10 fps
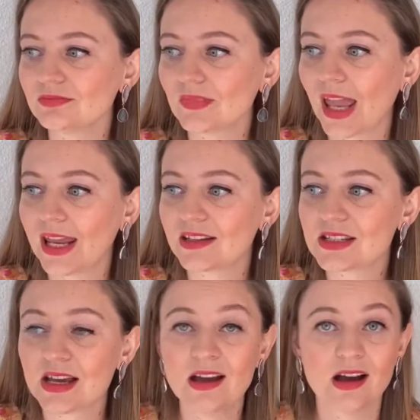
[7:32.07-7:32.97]

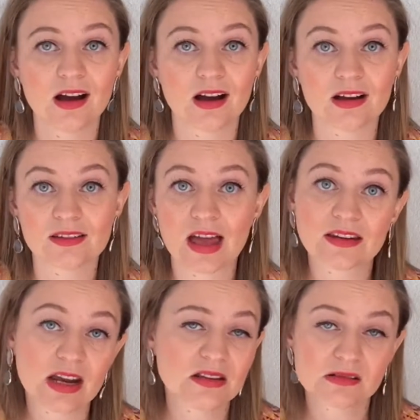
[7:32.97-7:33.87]
And
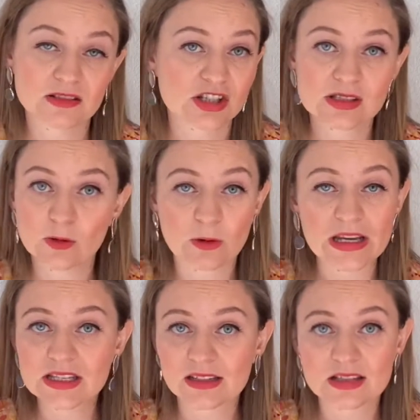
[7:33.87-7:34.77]
then the
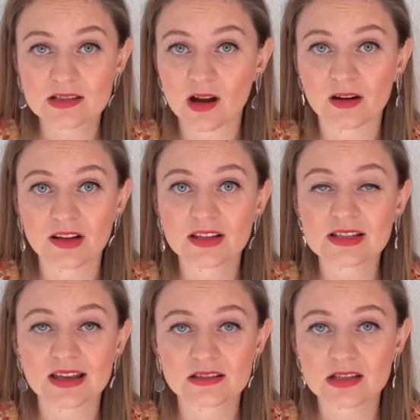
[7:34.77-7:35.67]
waiting started,
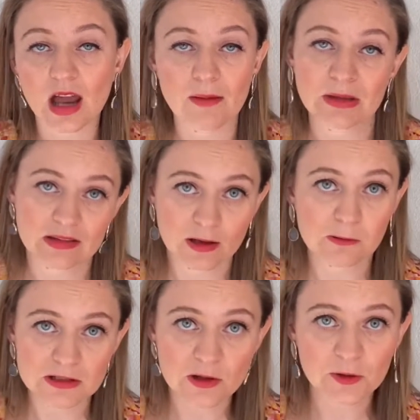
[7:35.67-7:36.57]
and I mean, there
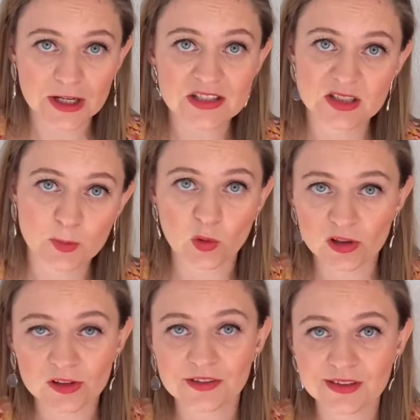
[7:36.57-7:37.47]
was already a
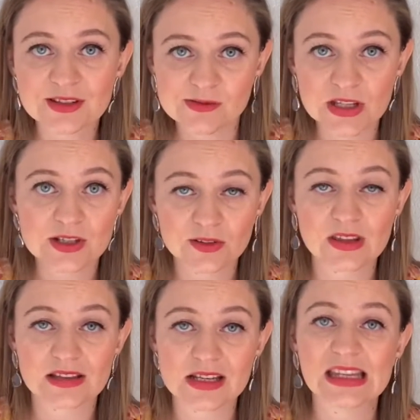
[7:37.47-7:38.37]
spoiler in this video
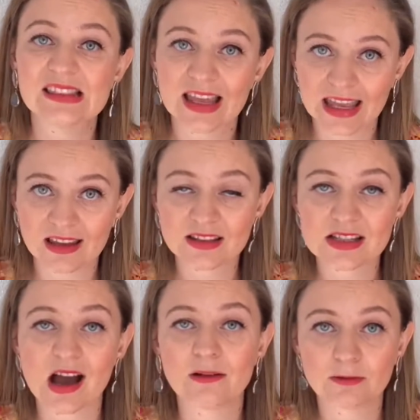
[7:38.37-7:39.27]
that in the end
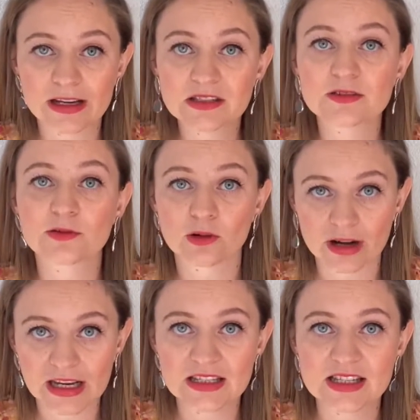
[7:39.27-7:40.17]
I waited for
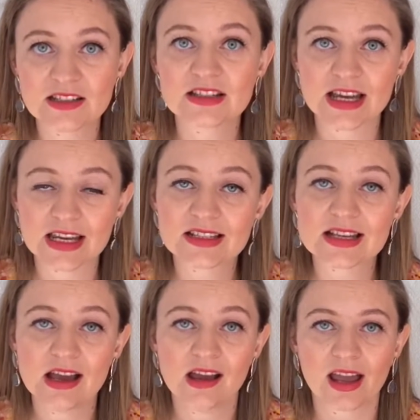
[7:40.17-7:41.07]
18 days.
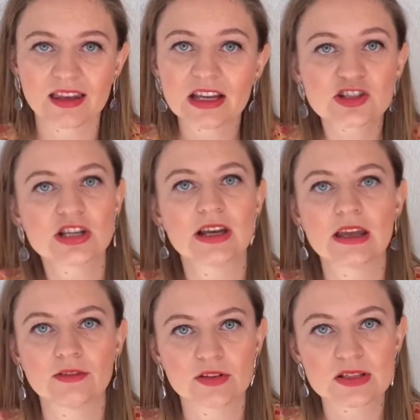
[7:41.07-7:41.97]
And
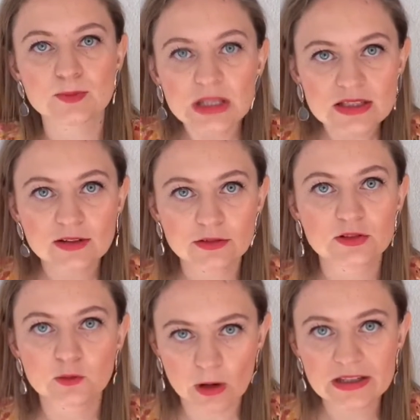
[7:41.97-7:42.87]
actually, if it's missing for
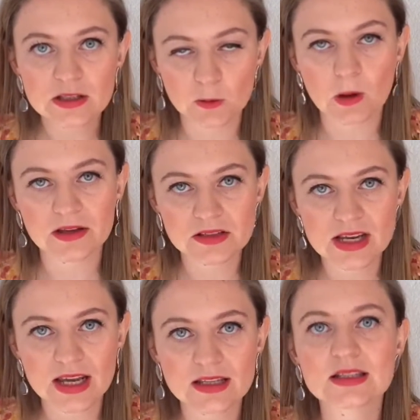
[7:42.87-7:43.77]
21
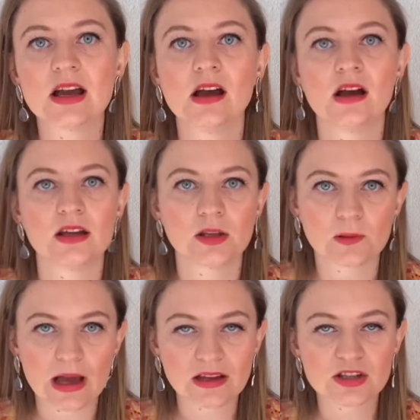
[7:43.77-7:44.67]
days, your
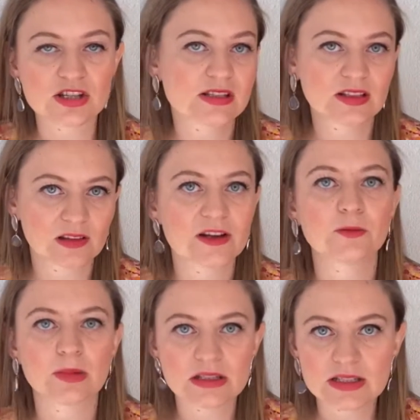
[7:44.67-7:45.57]
luggage is
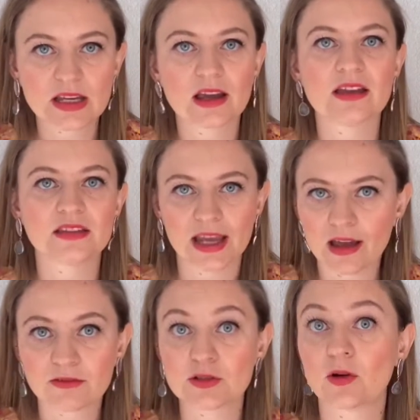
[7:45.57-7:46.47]
declared missing and they
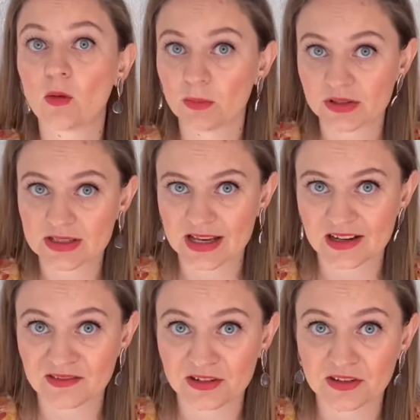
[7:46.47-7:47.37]
have to compensate
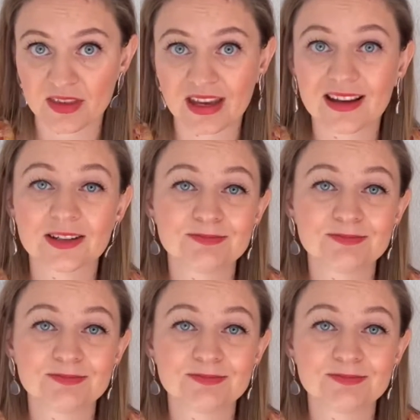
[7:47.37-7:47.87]
everything.